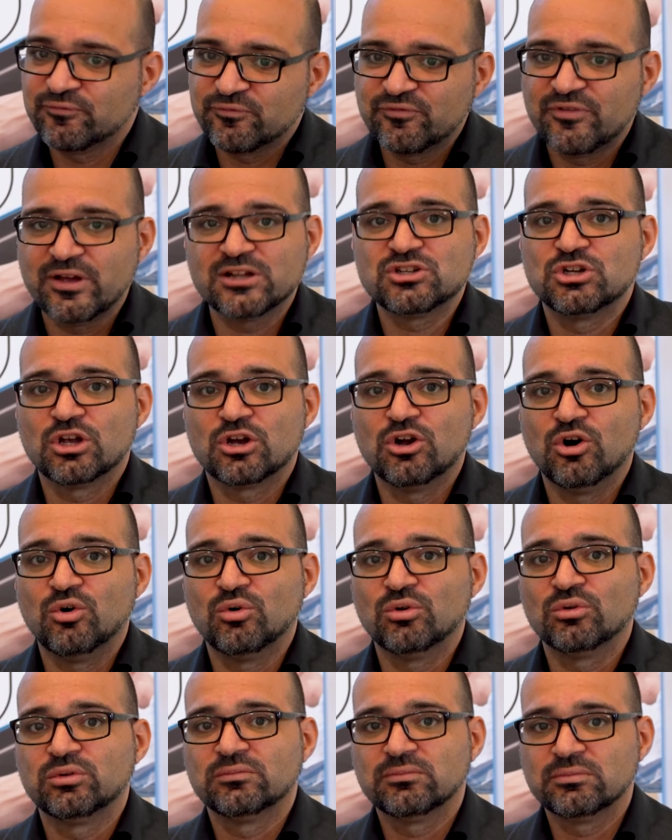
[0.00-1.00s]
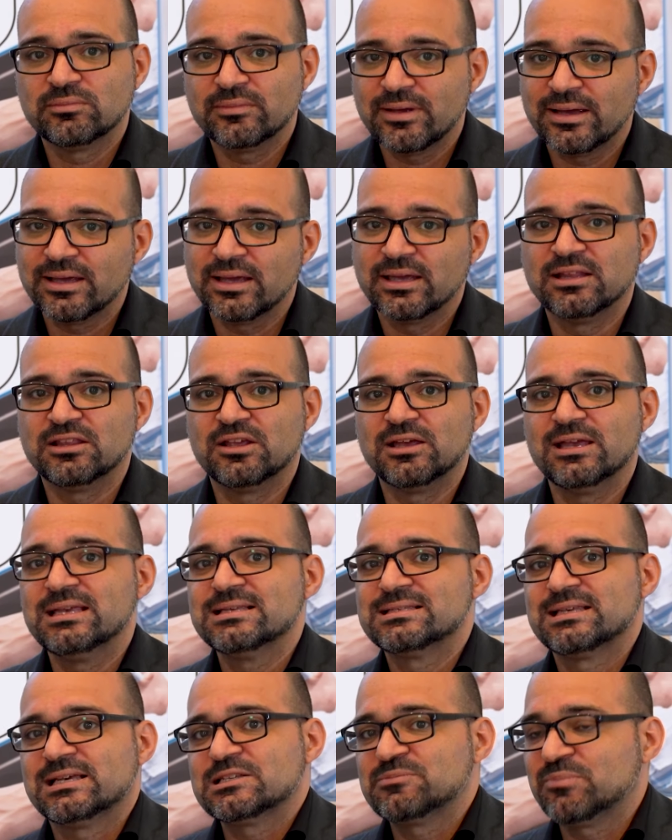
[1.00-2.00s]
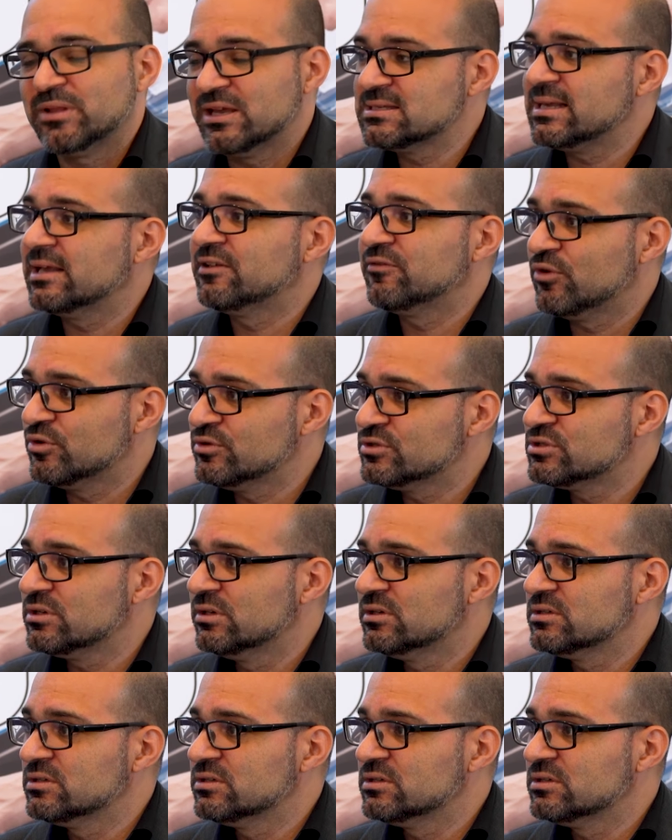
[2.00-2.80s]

fetch the gold in the easiest place at first.